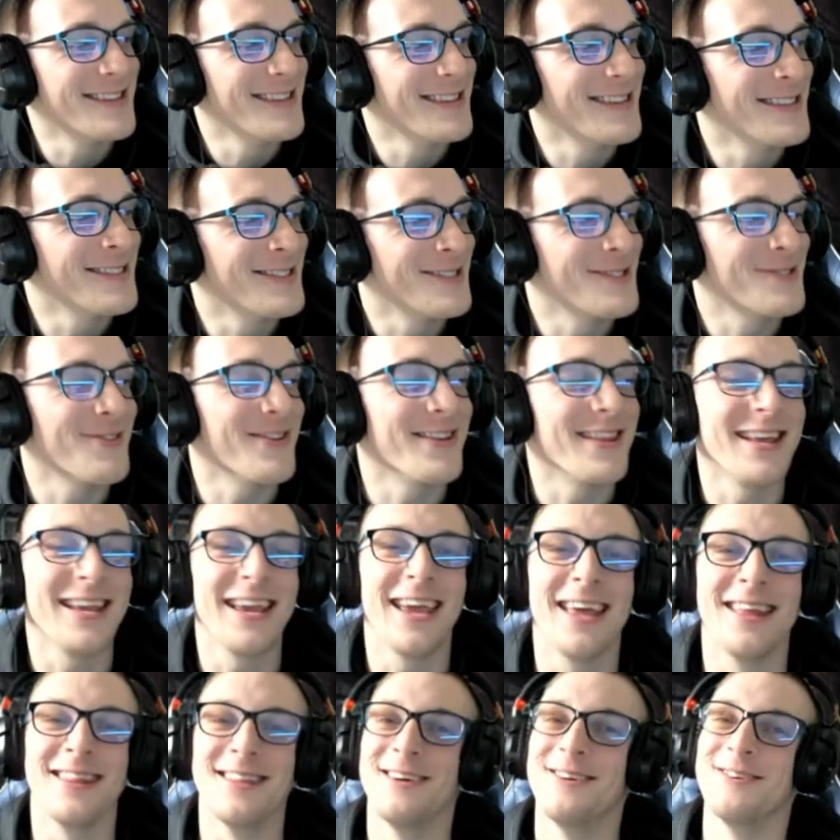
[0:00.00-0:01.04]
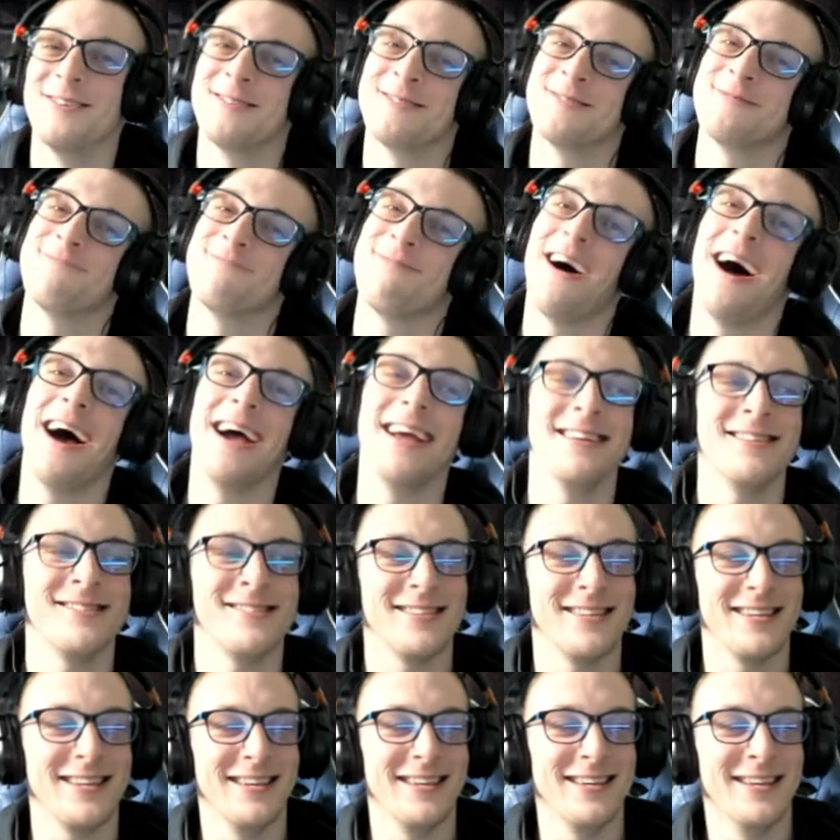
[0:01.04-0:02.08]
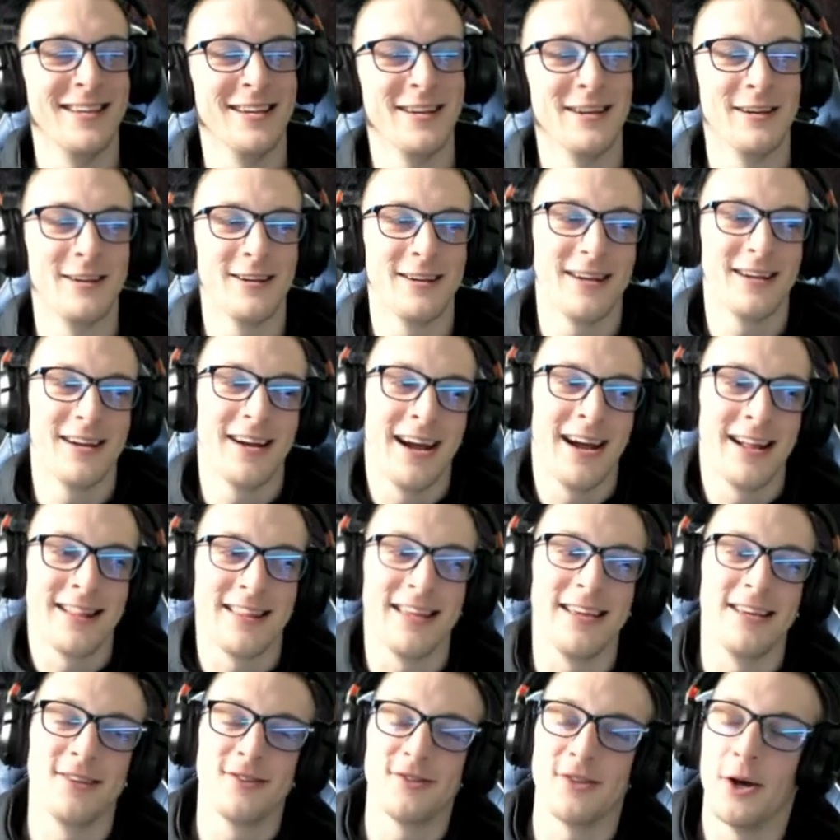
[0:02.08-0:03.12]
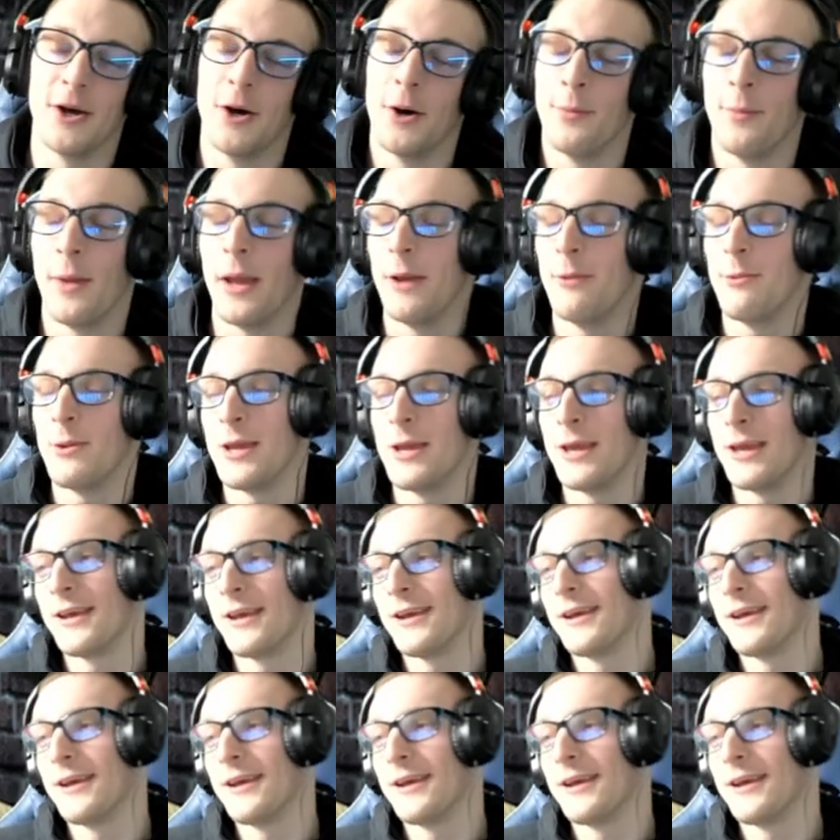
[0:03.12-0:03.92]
This is where they get a little spicy. Um, I think um, so, maybe.